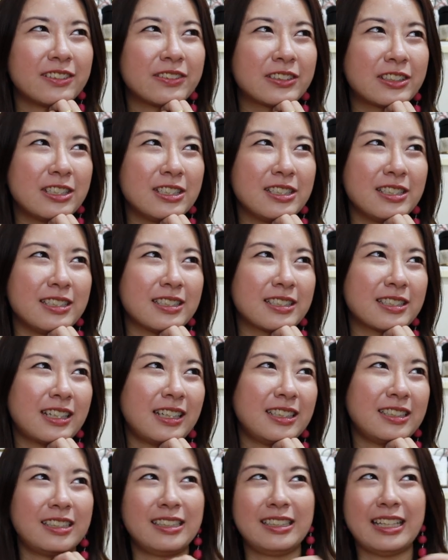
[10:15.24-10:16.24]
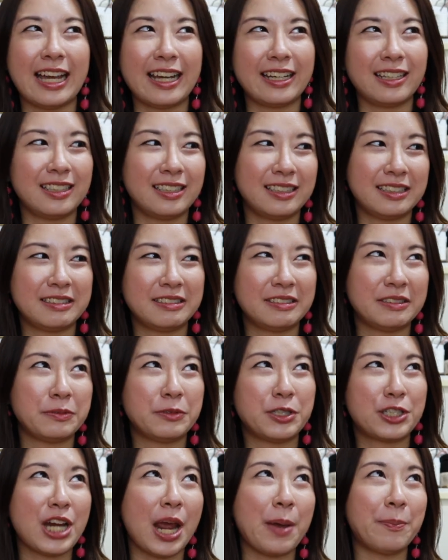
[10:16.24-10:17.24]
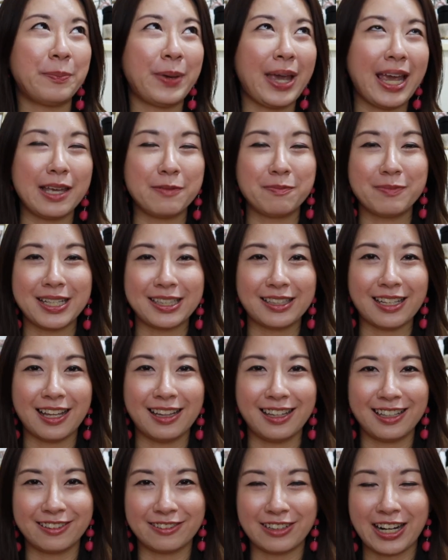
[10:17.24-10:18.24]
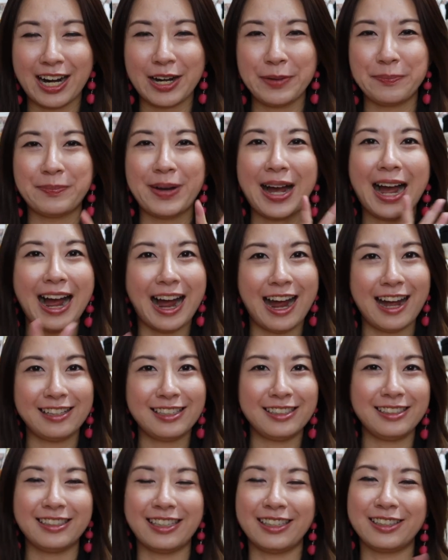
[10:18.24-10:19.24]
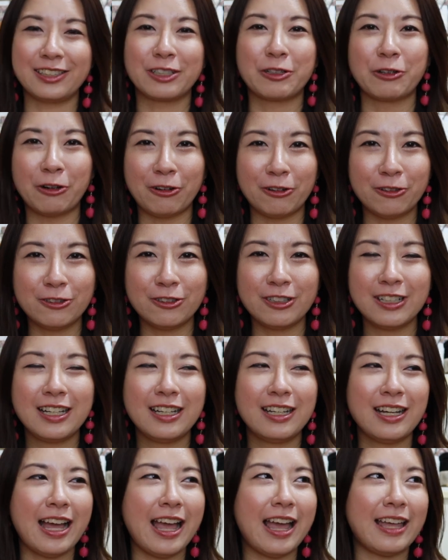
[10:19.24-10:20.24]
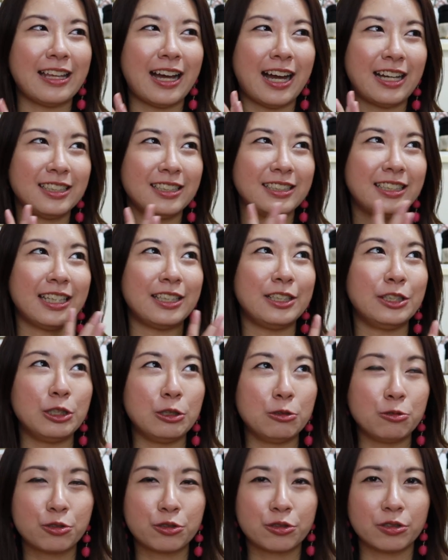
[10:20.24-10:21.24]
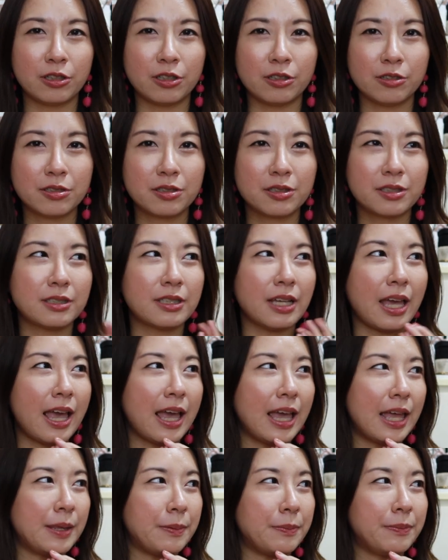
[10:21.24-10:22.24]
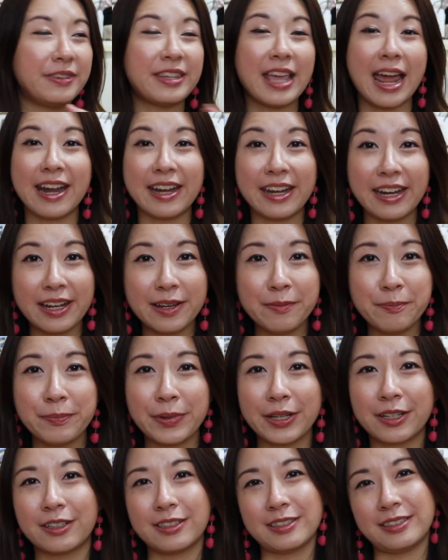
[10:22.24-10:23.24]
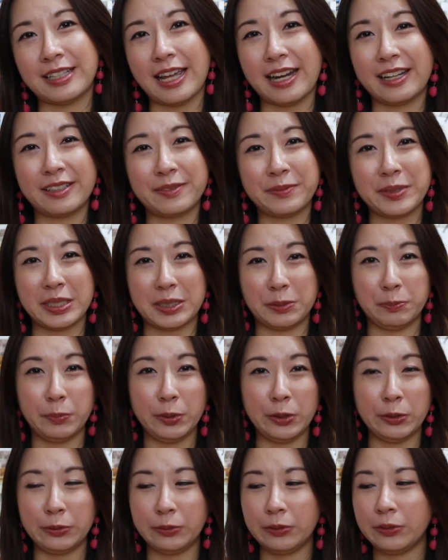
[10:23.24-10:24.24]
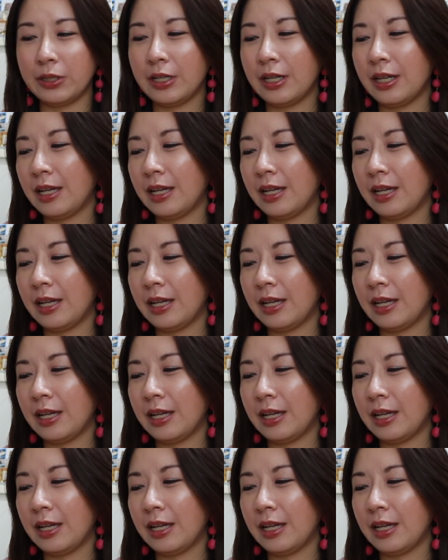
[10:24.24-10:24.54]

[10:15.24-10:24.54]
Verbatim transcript: Because it's kind of like champagne metallic right but other than gold and other than neutrals and denim because denim is blue